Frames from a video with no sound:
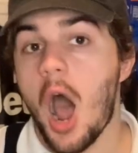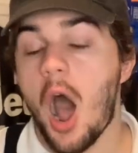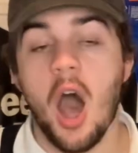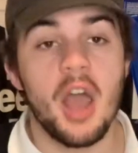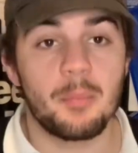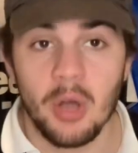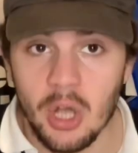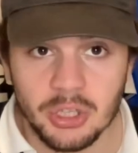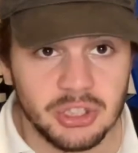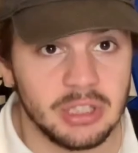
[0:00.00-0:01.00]
I
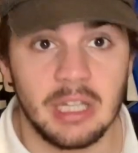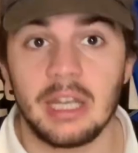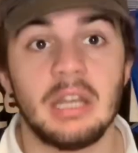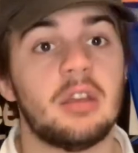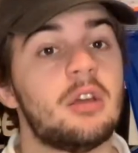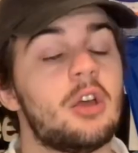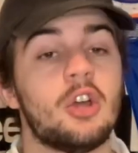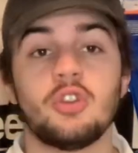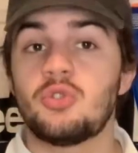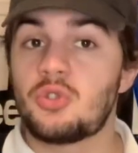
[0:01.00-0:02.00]
personally
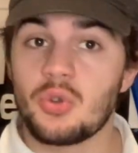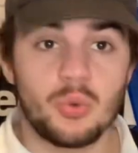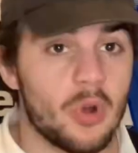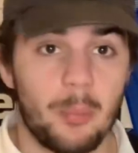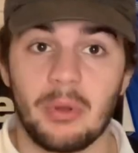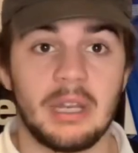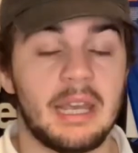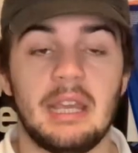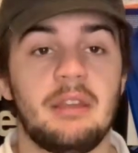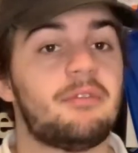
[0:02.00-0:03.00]
do not
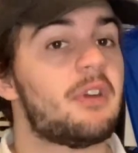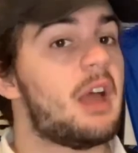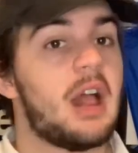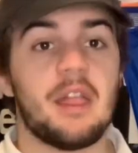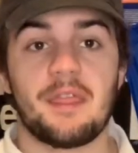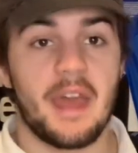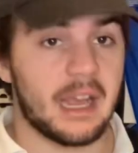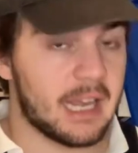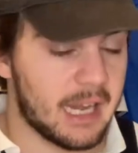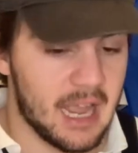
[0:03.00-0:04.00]
believe they're
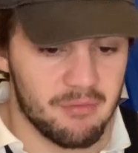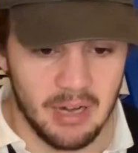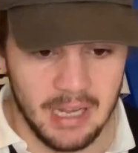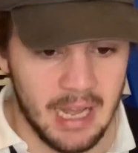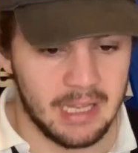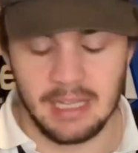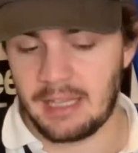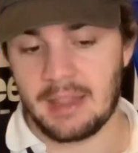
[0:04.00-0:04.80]
going to get relegated.